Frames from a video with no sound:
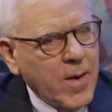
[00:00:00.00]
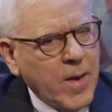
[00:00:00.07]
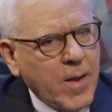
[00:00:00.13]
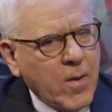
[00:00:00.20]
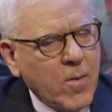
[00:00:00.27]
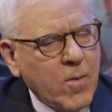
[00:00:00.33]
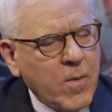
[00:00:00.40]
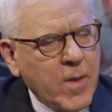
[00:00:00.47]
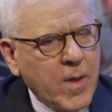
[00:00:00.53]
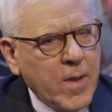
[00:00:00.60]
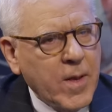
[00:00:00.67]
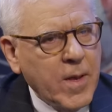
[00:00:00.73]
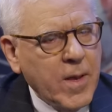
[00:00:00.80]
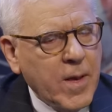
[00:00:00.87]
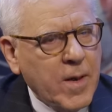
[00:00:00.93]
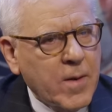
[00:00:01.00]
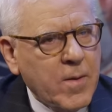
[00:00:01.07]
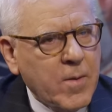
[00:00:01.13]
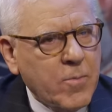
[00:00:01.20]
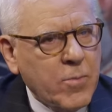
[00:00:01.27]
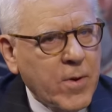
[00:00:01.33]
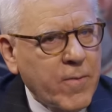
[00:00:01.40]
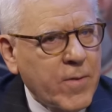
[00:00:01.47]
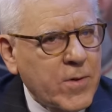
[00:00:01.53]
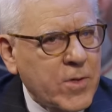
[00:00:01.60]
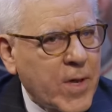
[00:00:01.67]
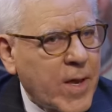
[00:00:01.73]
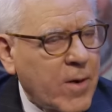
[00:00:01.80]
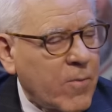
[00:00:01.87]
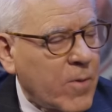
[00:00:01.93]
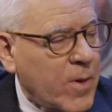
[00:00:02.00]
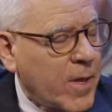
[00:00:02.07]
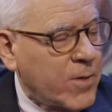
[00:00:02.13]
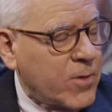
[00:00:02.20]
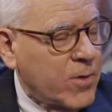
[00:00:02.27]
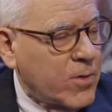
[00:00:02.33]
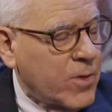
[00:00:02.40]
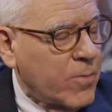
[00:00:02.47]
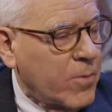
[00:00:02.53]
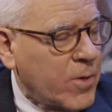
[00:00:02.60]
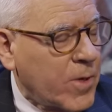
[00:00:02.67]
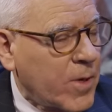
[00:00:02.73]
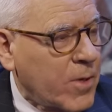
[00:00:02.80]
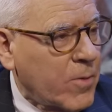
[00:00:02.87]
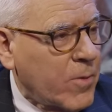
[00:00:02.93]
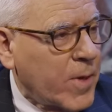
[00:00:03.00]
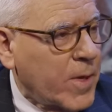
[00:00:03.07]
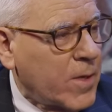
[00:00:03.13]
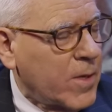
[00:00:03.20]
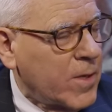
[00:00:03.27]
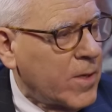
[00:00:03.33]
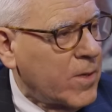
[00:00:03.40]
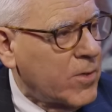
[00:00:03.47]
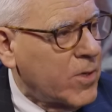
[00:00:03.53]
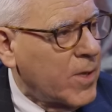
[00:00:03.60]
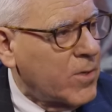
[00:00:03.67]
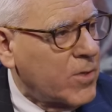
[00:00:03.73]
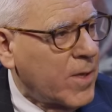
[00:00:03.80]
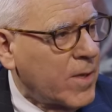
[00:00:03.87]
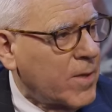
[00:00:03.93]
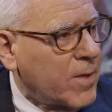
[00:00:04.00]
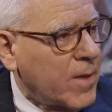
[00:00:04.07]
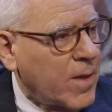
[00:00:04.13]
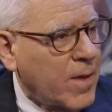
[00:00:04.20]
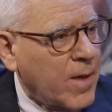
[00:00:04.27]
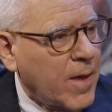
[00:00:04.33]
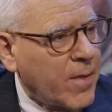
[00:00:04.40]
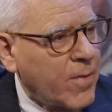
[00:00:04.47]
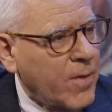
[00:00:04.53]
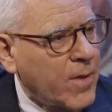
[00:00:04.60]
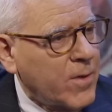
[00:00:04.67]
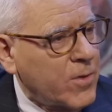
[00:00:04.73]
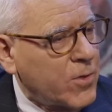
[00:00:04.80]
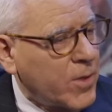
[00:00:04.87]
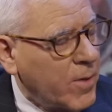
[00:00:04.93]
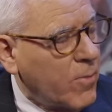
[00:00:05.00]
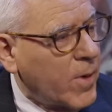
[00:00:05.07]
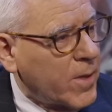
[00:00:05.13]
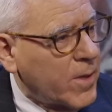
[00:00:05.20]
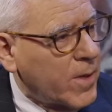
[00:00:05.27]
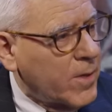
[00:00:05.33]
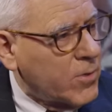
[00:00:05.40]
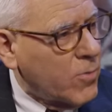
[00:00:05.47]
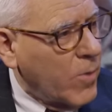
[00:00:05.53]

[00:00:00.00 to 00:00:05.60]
Now, he had previously had a relationship with Hillary Clinton in the sense that uh, I think she went to his